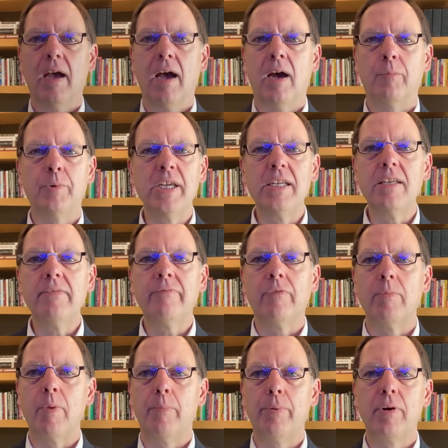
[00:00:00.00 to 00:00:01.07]
A reading
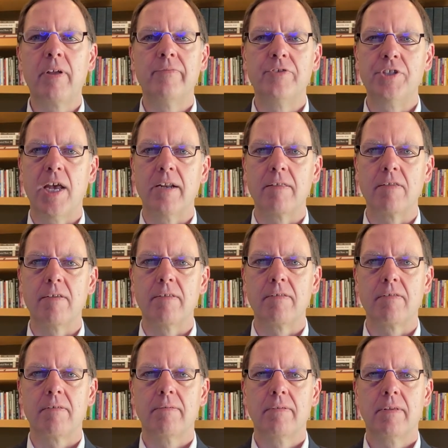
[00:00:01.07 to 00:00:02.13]
from the book of
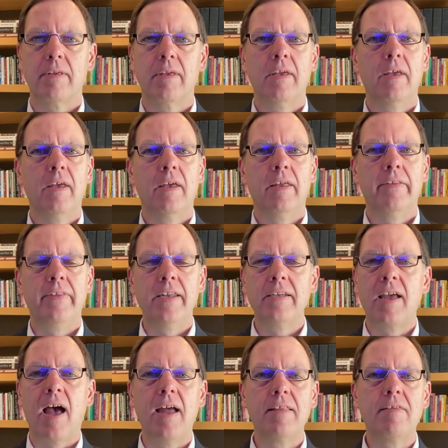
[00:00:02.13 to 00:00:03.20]
Genesis. Then
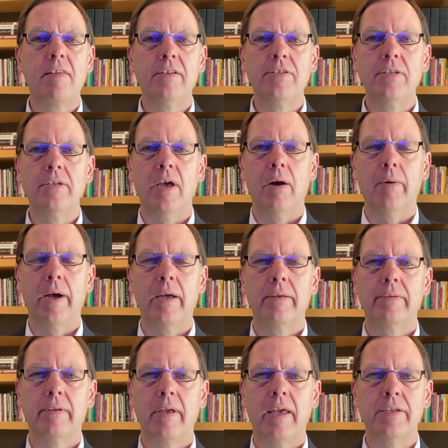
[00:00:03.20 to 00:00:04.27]
God said to
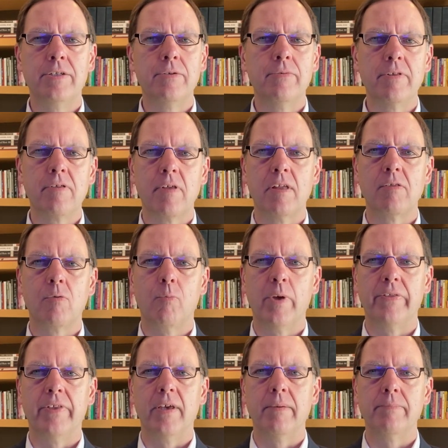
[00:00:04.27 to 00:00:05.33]
Noah and to his sons
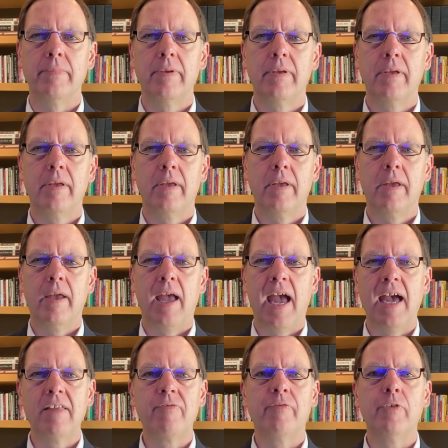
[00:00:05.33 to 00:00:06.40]
with him,
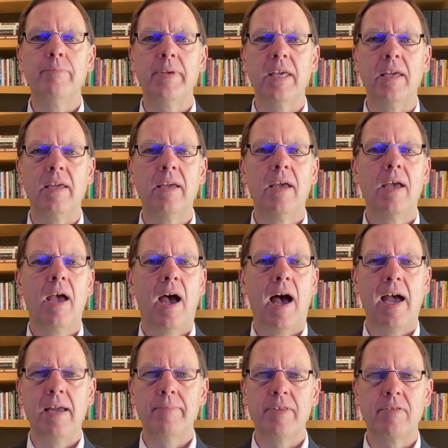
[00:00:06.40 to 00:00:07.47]
"As for me,
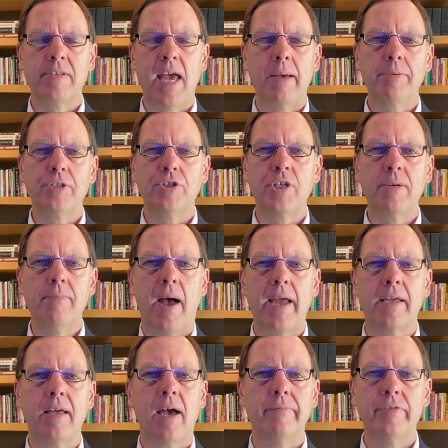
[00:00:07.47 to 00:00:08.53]
I am establishing my
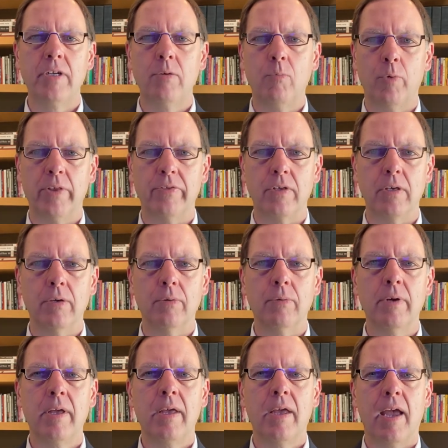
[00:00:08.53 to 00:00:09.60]
covenant with
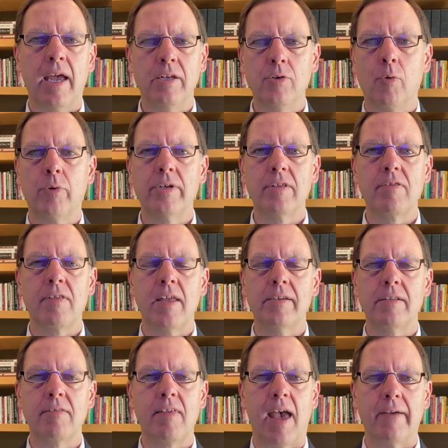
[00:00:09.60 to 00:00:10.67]
you and your
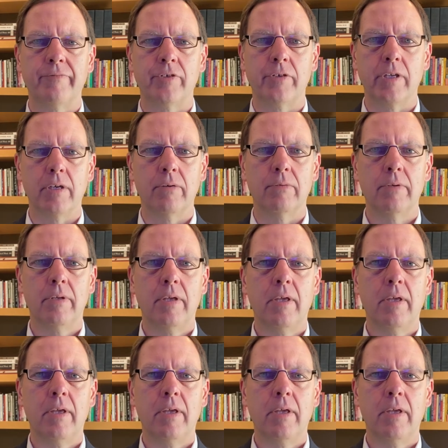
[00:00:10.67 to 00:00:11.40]
descendants after you,